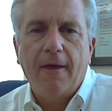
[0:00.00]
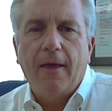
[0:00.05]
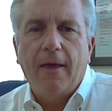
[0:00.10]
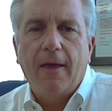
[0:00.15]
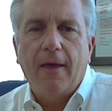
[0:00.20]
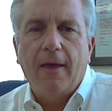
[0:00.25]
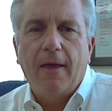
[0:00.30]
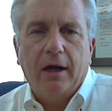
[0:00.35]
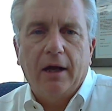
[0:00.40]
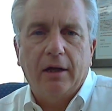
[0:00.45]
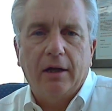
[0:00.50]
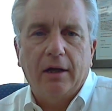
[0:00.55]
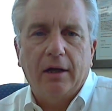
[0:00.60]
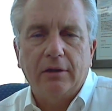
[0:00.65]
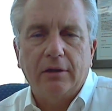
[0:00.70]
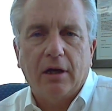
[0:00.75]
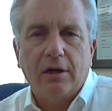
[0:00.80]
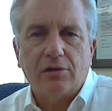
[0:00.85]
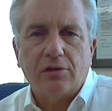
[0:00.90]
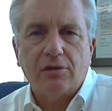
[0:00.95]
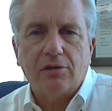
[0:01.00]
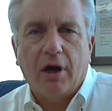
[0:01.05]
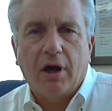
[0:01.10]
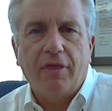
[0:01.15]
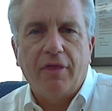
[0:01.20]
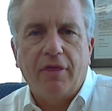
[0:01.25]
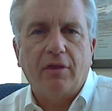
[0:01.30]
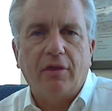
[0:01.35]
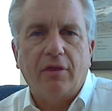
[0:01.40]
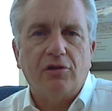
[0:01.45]
and so I
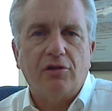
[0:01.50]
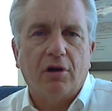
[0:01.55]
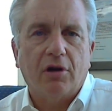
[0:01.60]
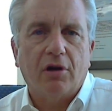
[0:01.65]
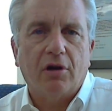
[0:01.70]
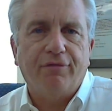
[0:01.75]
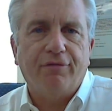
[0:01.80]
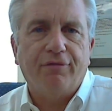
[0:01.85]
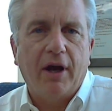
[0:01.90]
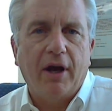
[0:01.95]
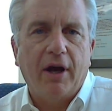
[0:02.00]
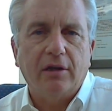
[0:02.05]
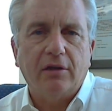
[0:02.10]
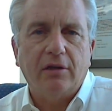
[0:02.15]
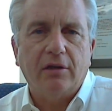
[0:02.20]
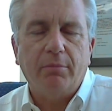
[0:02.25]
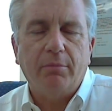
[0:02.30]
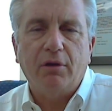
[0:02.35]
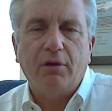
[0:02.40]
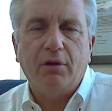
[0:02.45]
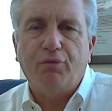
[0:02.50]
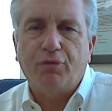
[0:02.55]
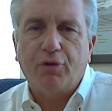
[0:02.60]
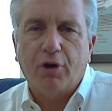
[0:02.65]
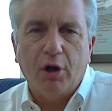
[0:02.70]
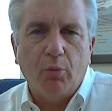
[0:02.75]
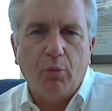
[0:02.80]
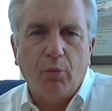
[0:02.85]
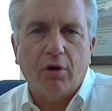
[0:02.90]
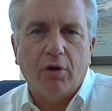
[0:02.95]
think that you're gonna find it to be
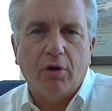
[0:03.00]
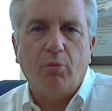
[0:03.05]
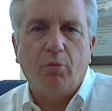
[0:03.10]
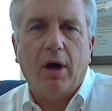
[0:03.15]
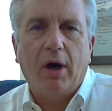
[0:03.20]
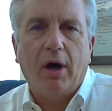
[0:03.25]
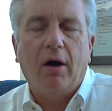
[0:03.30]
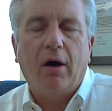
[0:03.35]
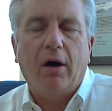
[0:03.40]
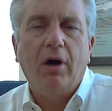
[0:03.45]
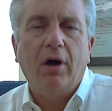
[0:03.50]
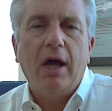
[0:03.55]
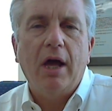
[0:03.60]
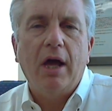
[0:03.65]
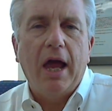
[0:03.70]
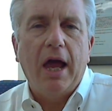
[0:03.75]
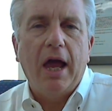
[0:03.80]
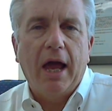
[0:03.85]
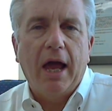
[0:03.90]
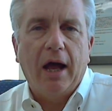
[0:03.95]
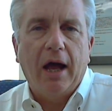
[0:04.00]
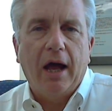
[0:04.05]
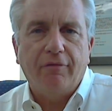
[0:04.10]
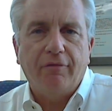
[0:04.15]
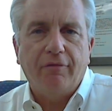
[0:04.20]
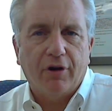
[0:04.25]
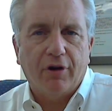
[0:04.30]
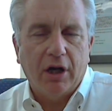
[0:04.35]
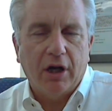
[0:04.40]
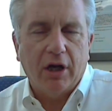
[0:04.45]
very worthwhile and
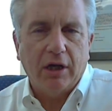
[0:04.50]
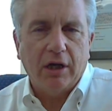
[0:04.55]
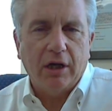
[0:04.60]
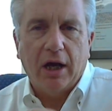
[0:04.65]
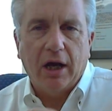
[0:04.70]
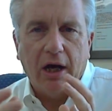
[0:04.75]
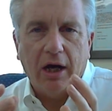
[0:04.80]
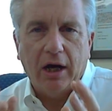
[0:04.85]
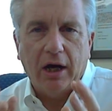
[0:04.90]
very